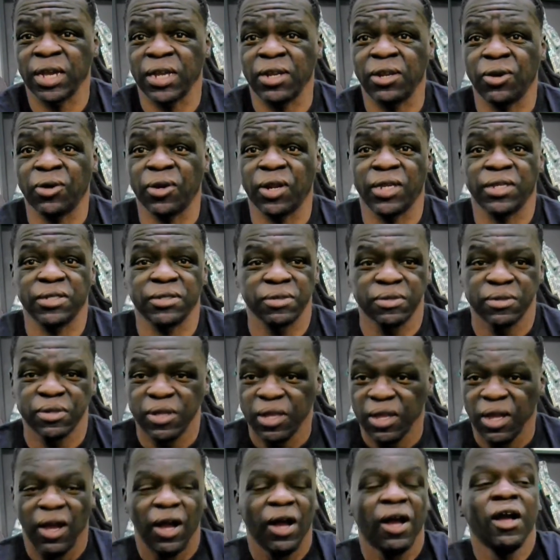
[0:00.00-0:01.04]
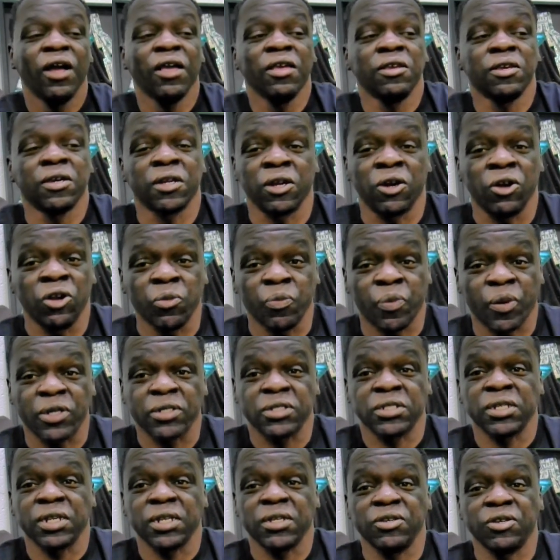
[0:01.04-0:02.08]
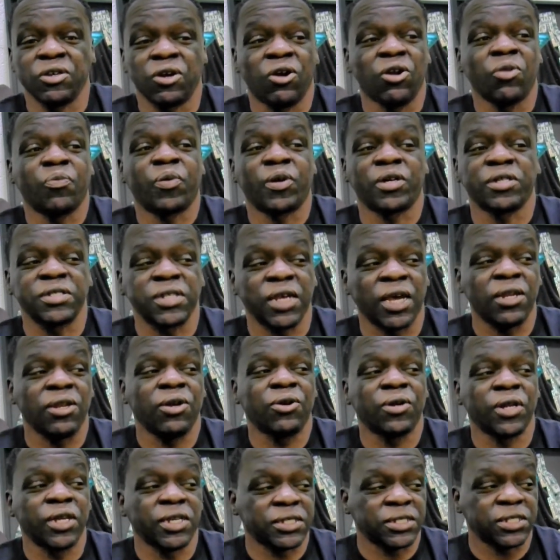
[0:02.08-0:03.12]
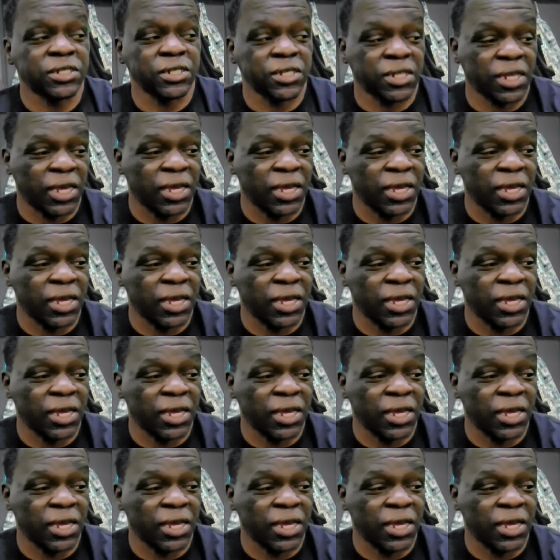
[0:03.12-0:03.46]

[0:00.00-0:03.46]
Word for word: I know that. You're the only Jeff, person. You're the only person I know that said. We're that.